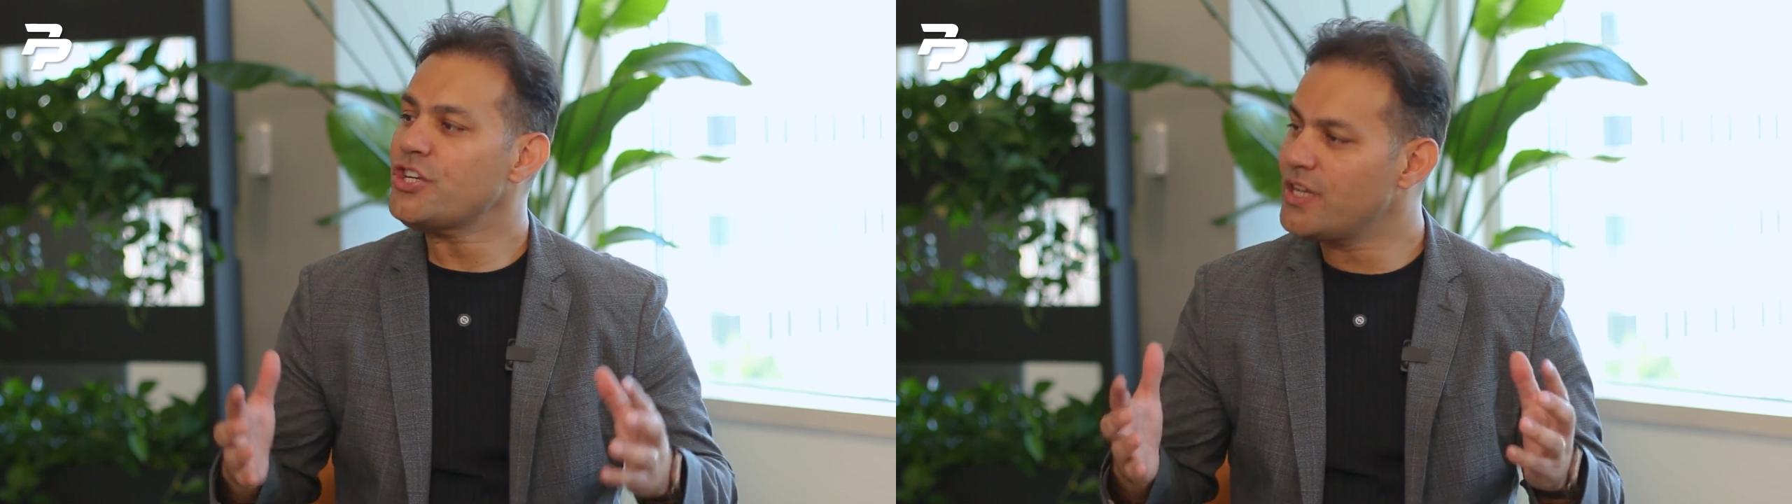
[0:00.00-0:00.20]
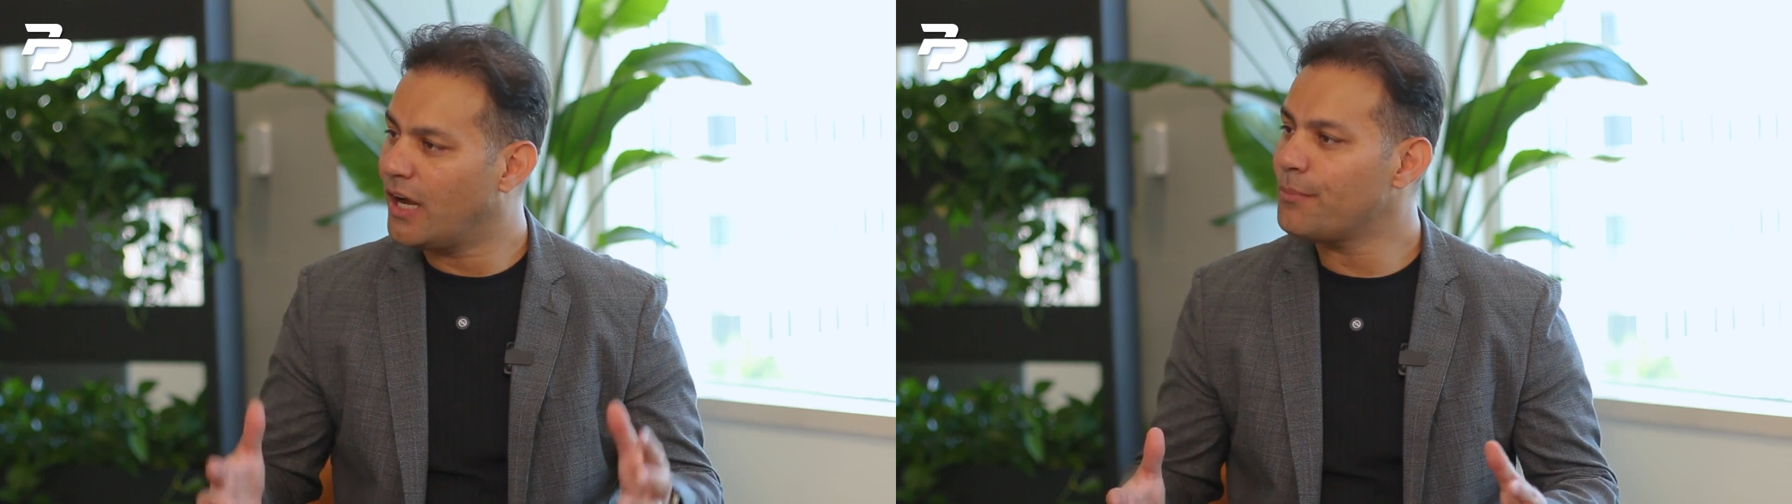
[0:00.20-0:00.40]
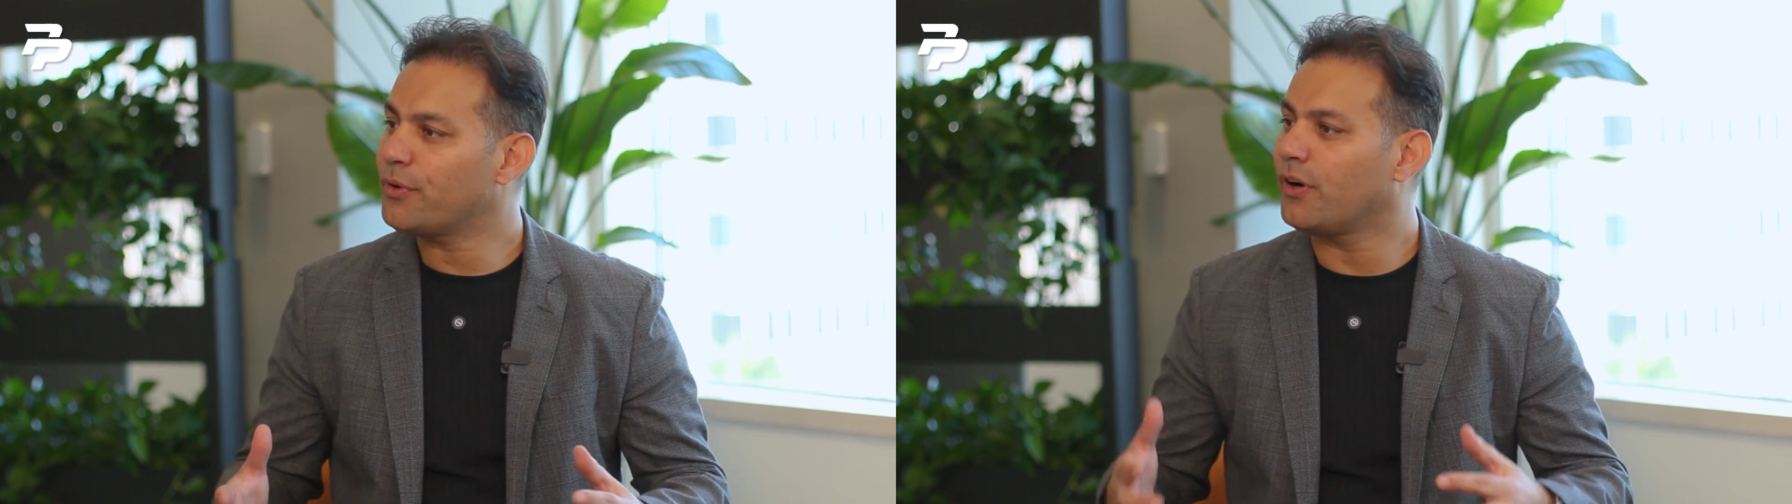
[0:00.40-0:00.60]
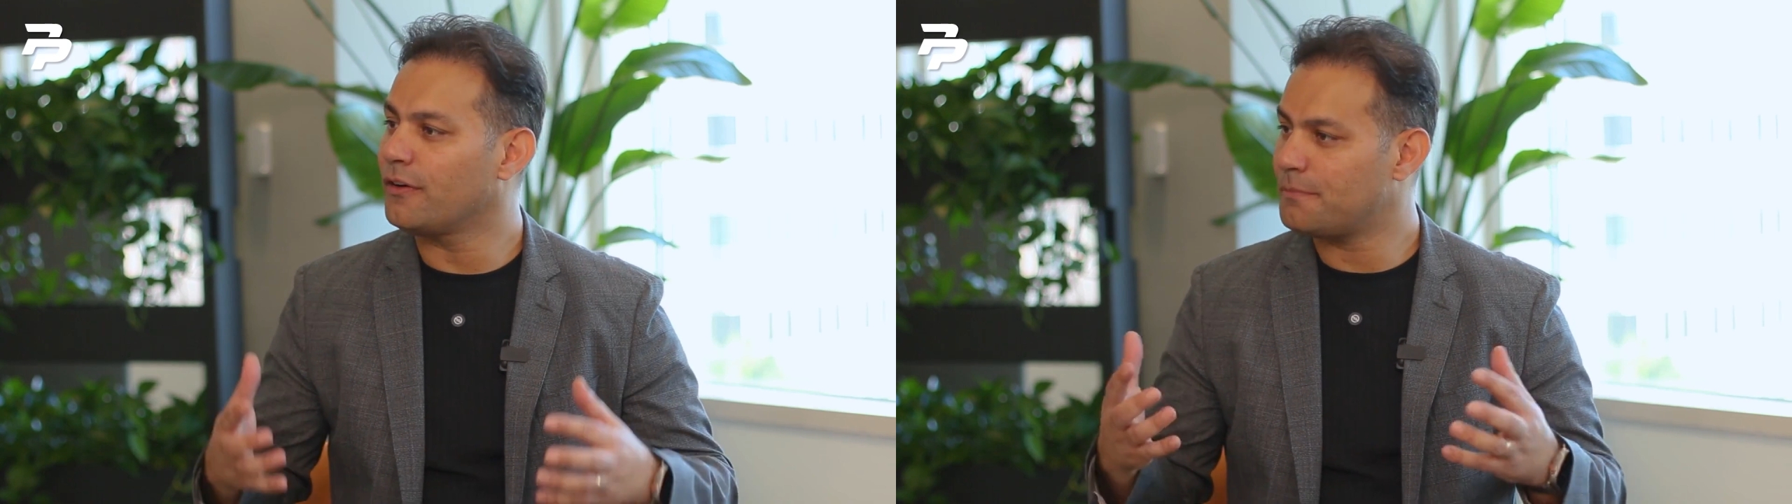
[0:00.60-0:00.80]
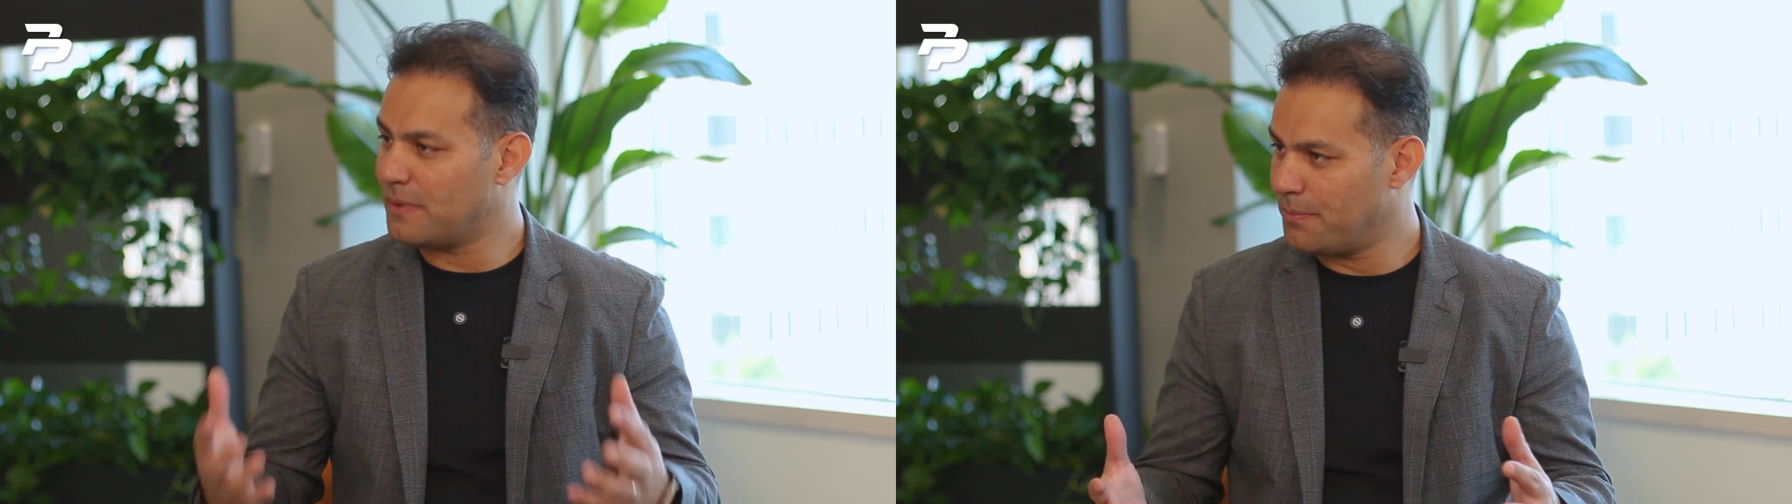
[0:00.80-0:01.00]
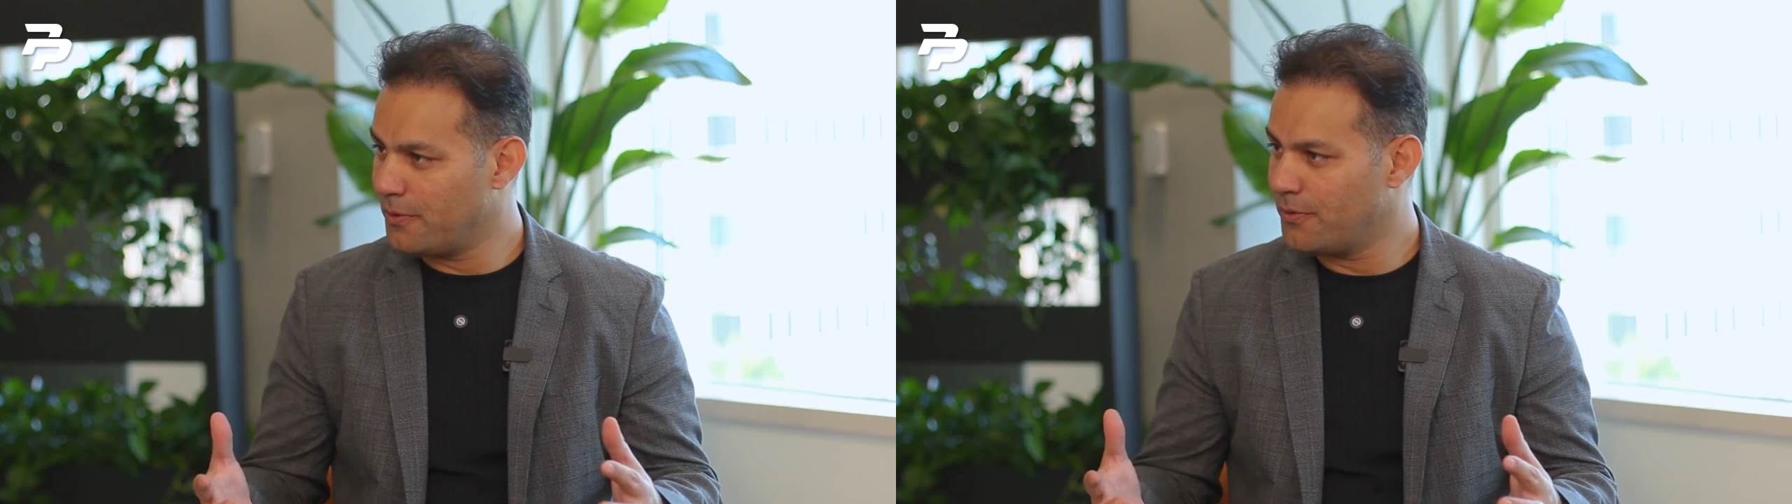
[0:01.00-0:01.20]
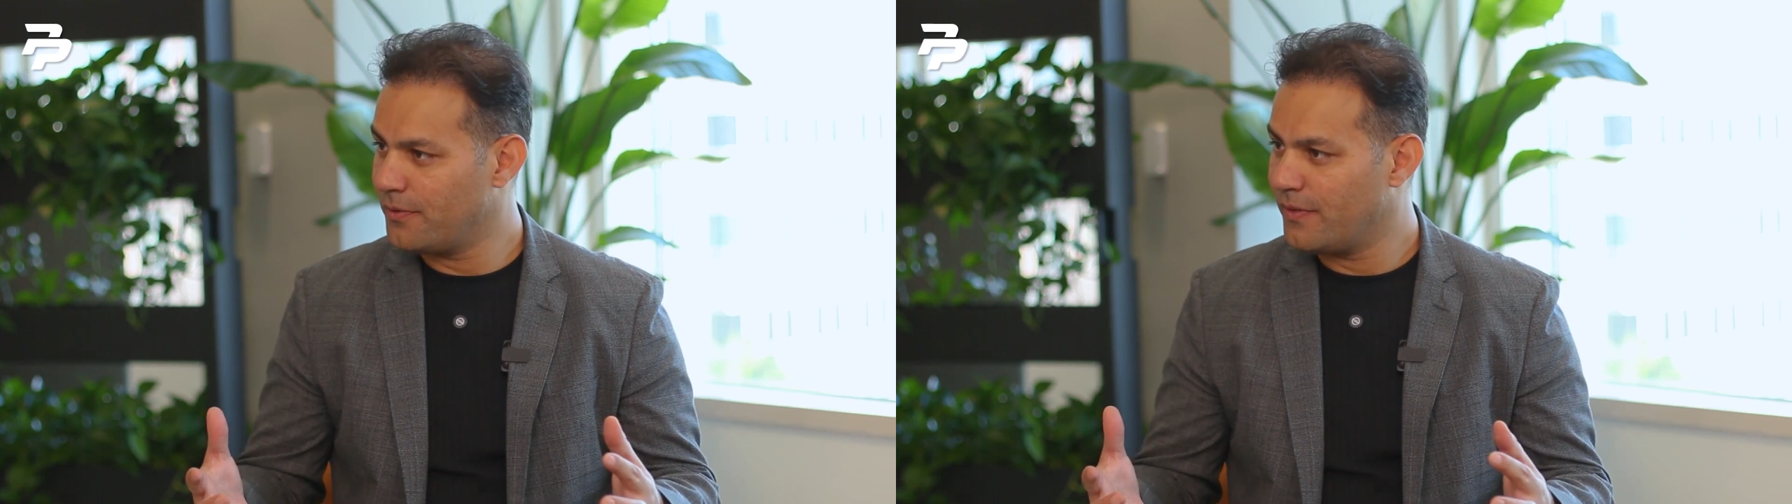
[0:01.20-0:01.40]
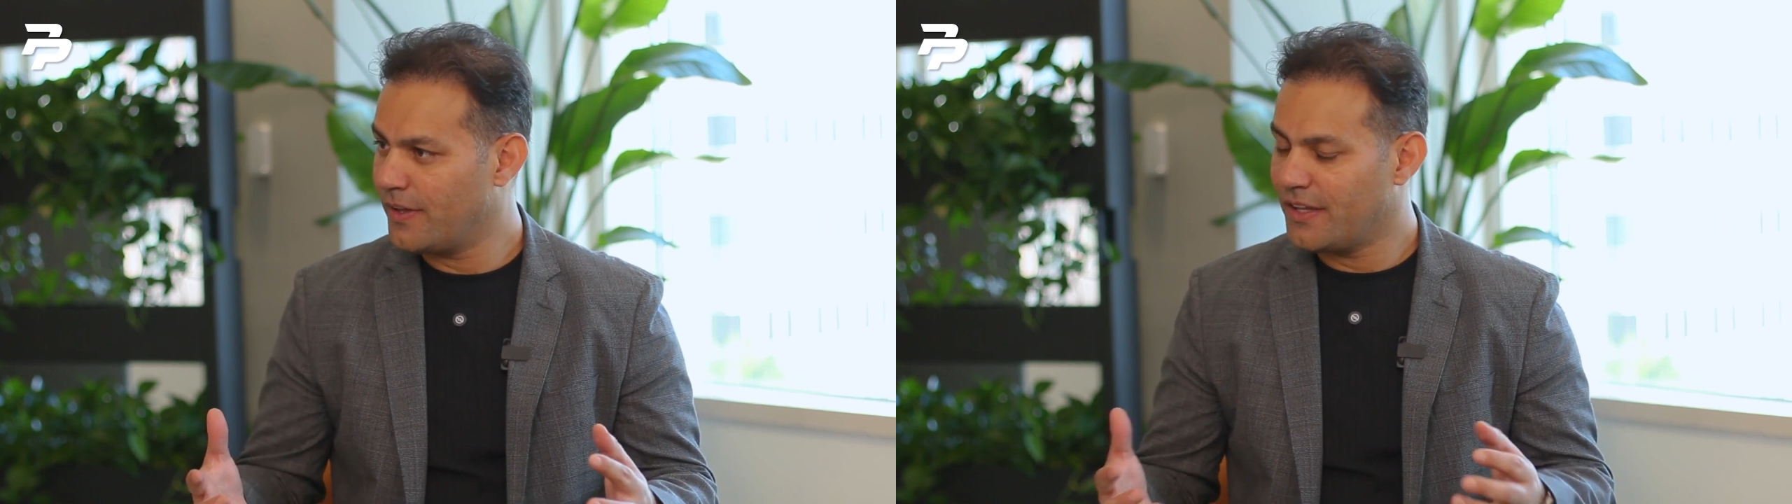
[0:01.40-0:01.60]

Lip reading: number of people